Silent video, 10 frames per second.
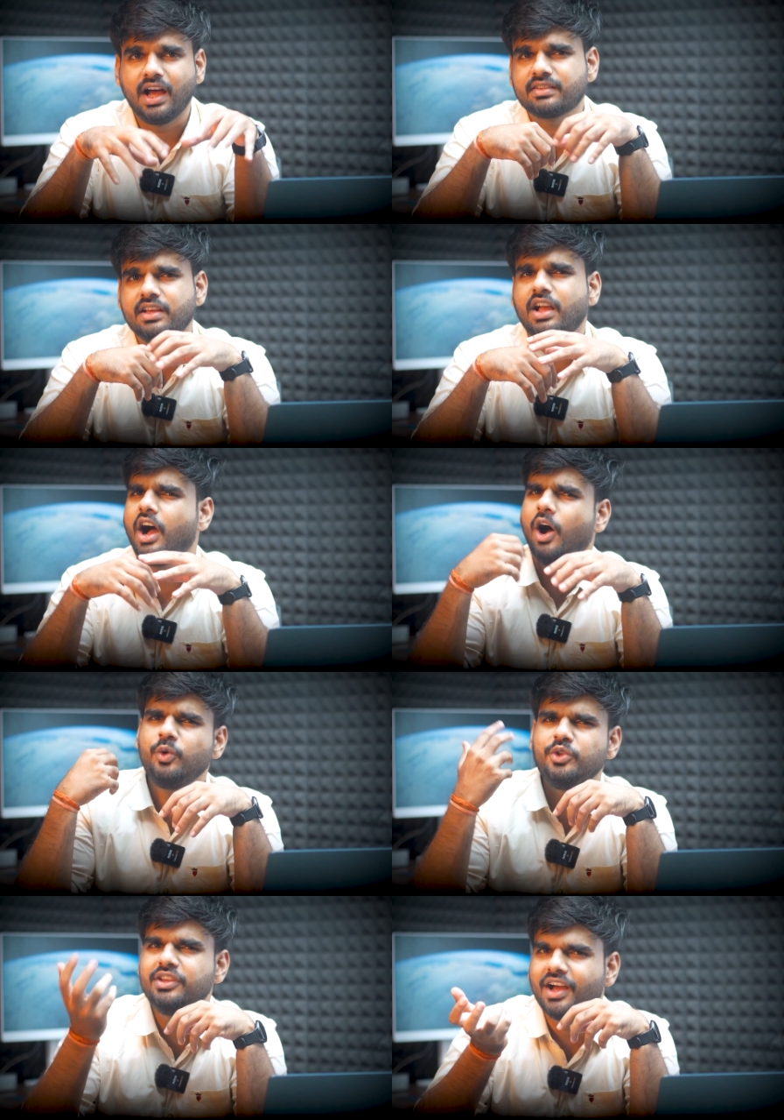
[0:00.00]
asking
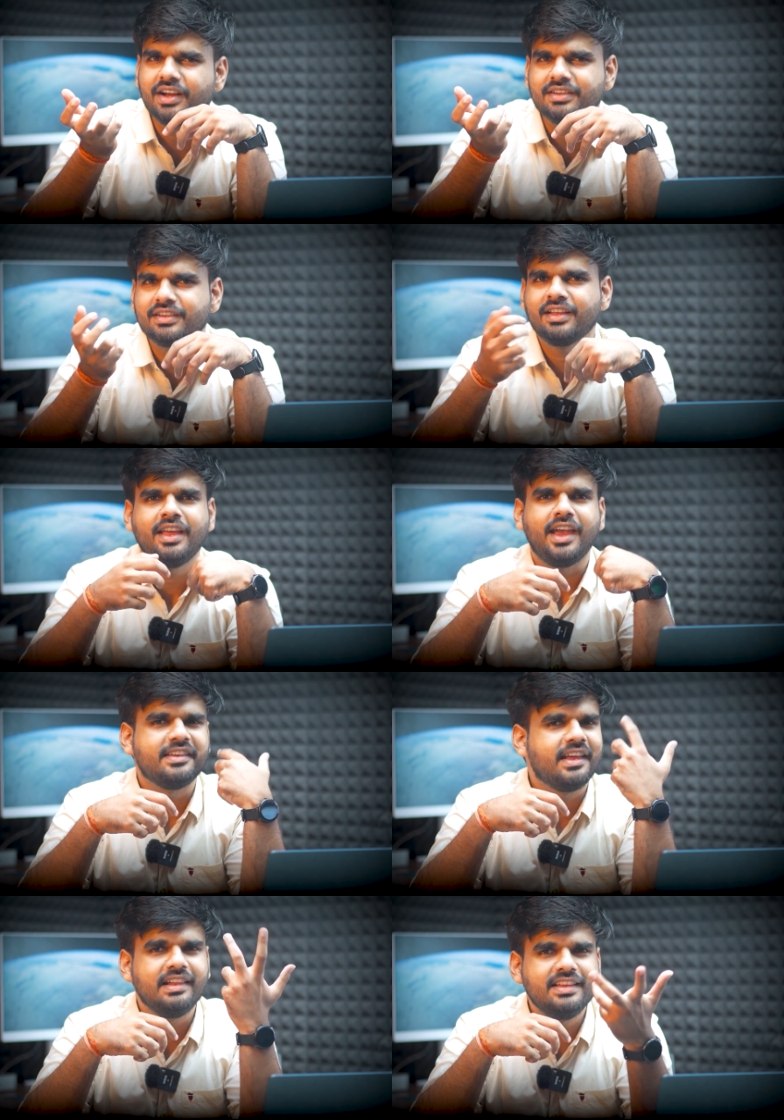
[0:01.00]
how young
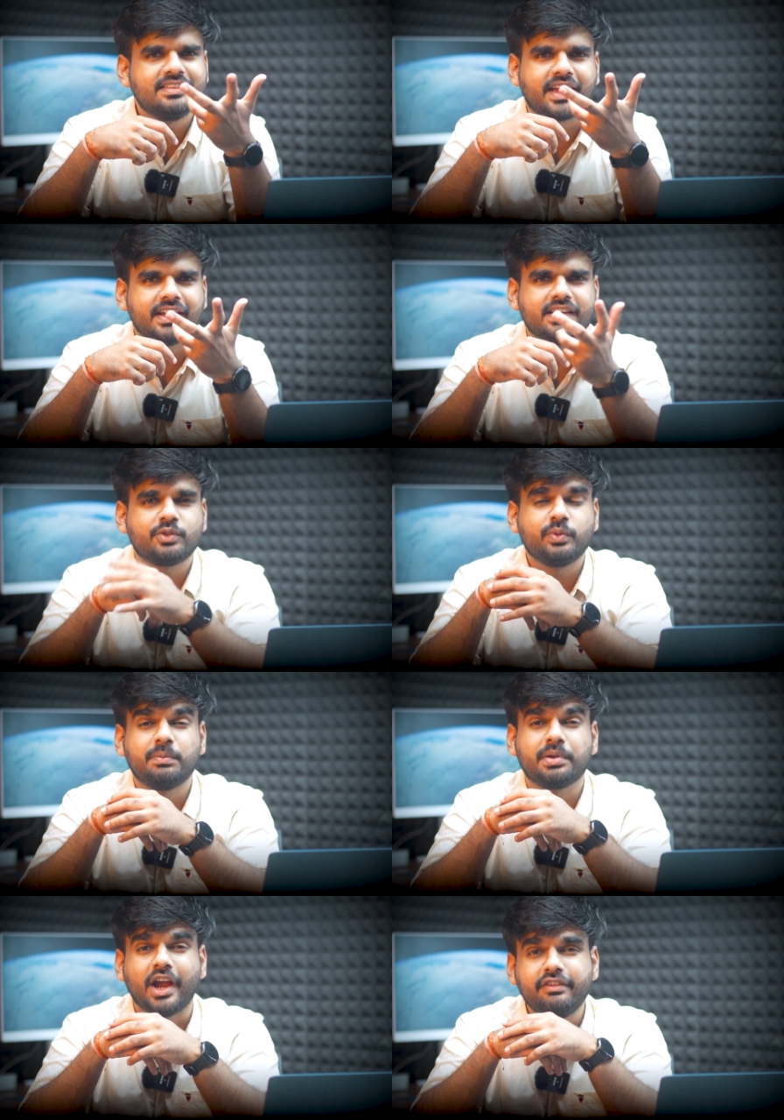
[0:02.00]
and healthy scientists
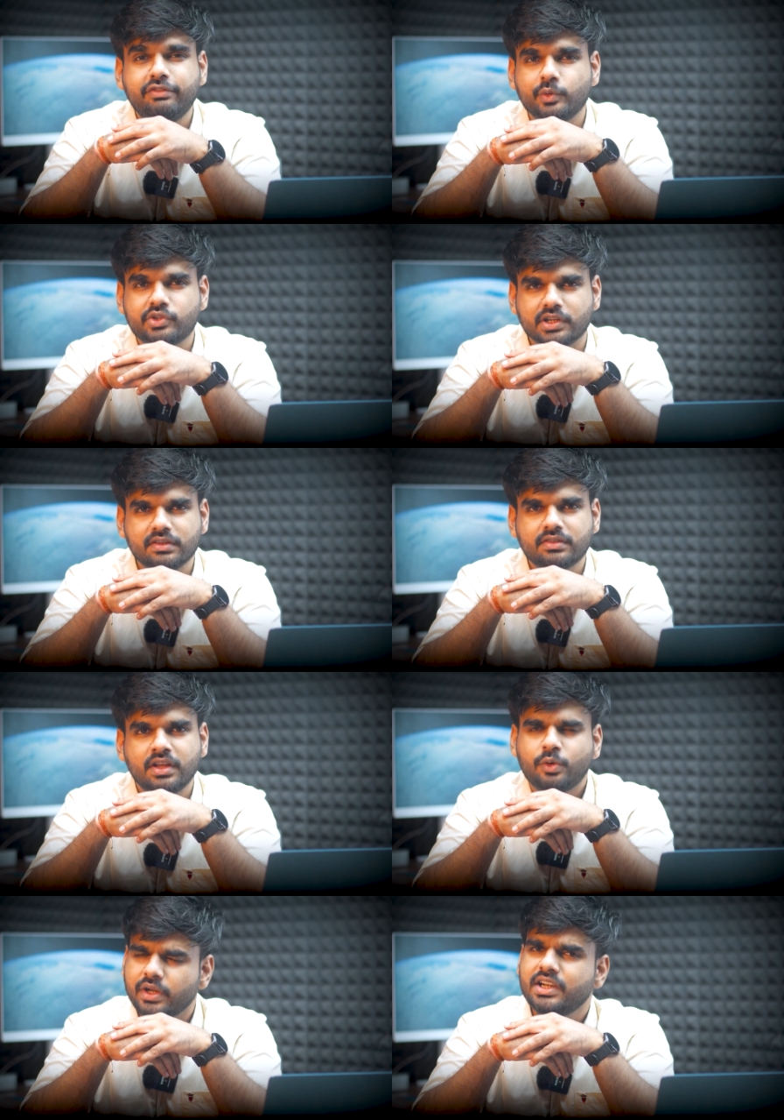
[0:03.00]
with bright futures
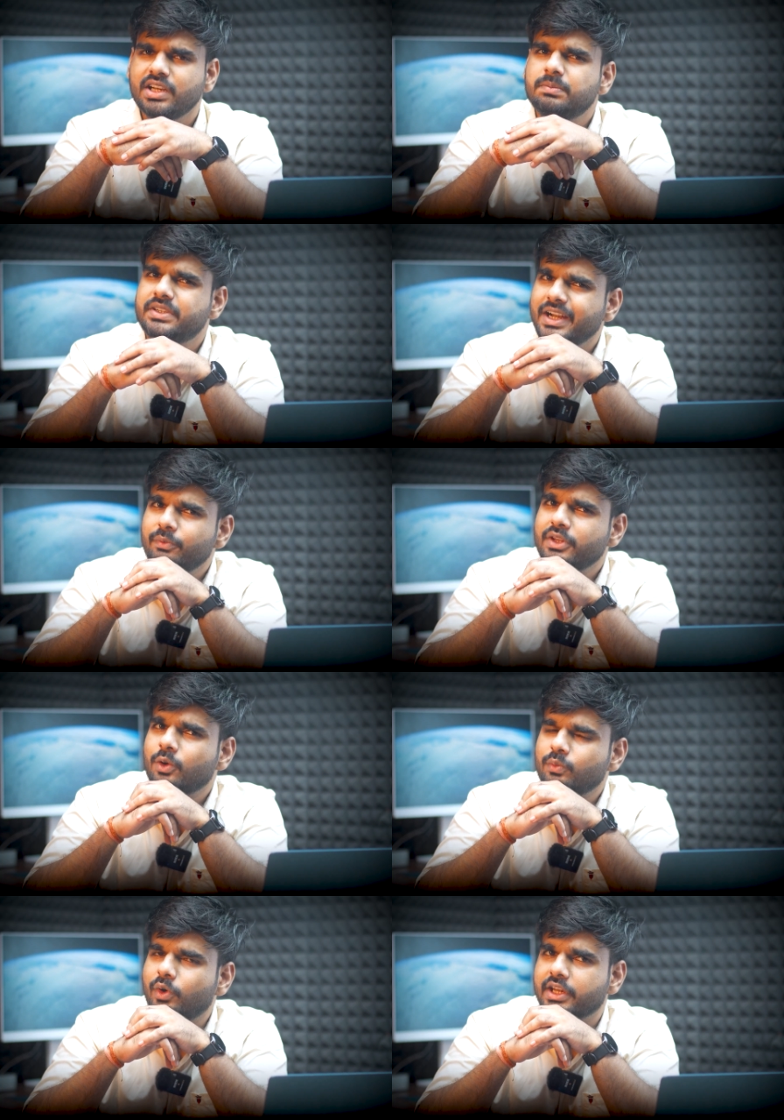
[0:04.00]
could end up dead
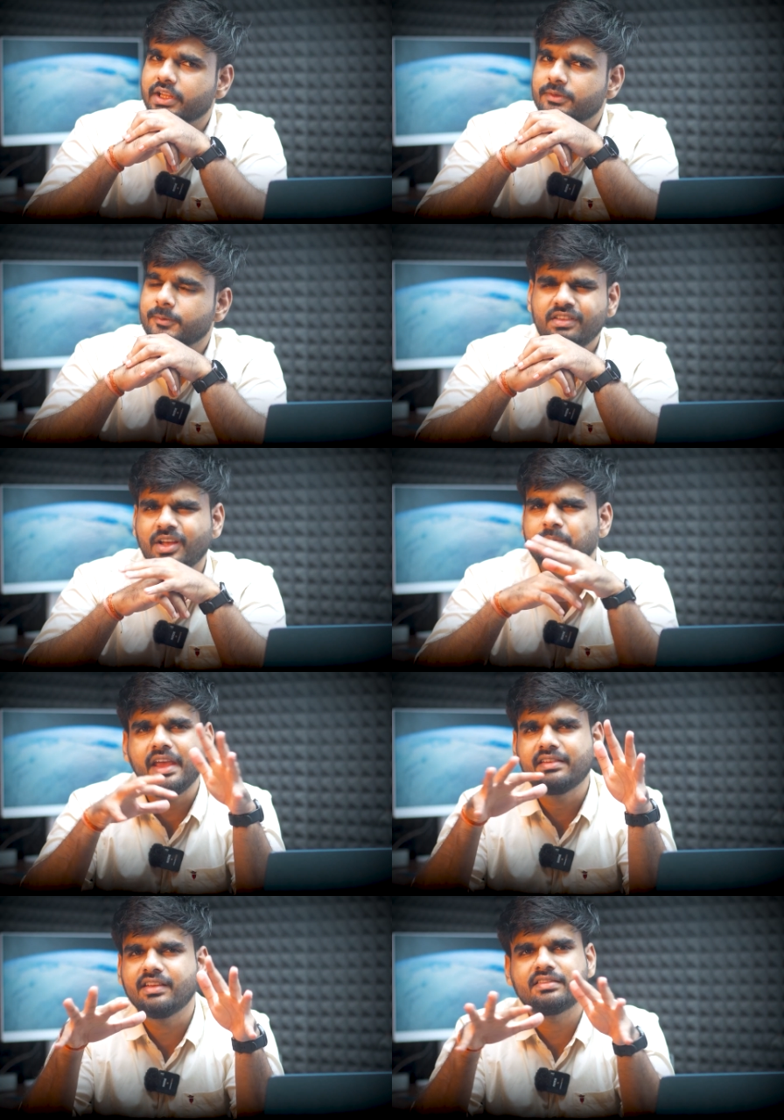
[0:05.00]
without warning. Some
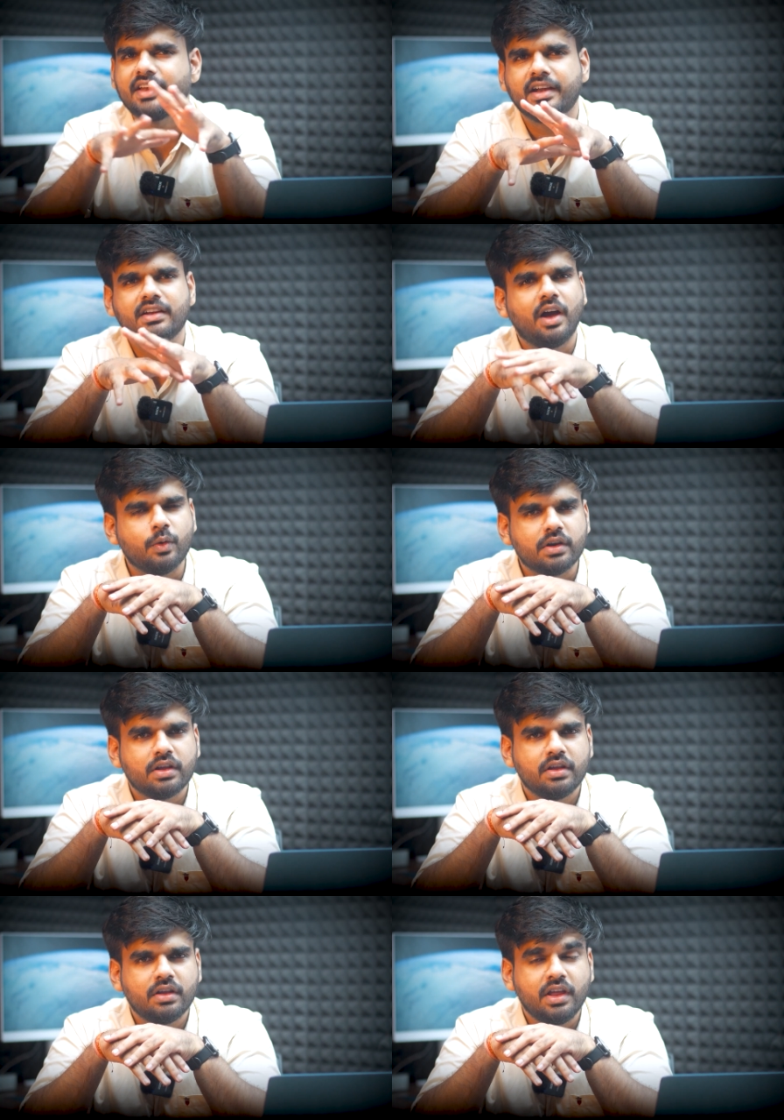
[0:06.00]
cases stand out.
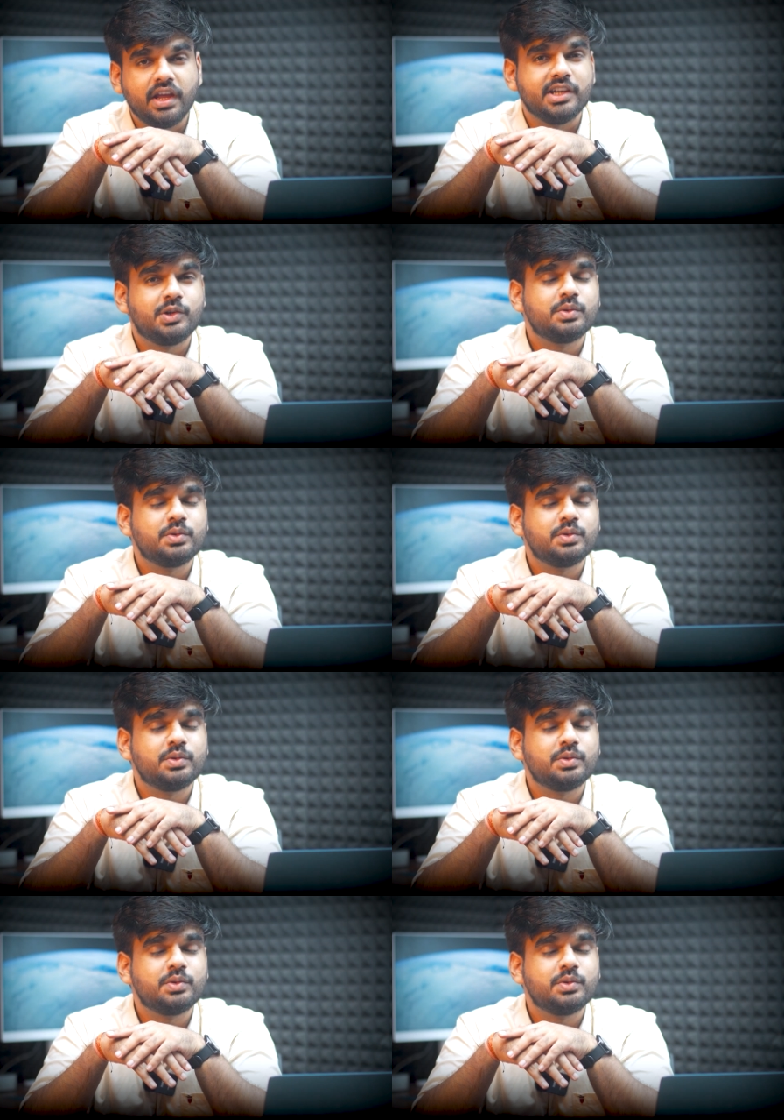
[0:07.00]
In